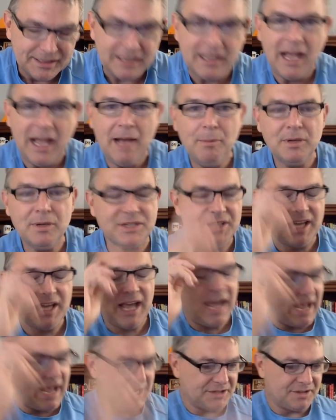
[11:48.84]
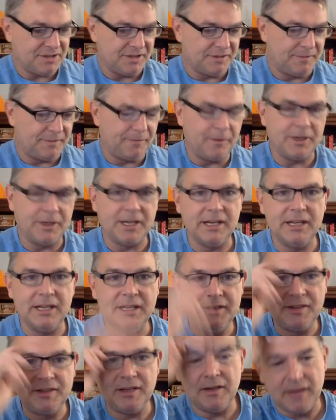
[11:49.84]
how much cash does freaking
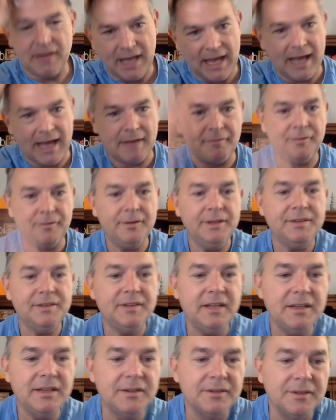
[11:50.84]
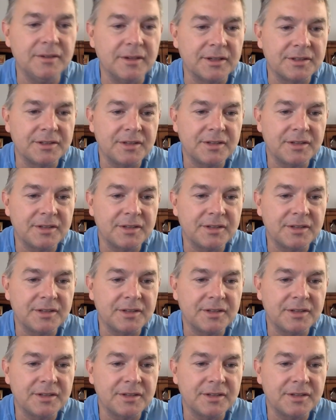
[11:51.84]
Intel have? Let's take a look,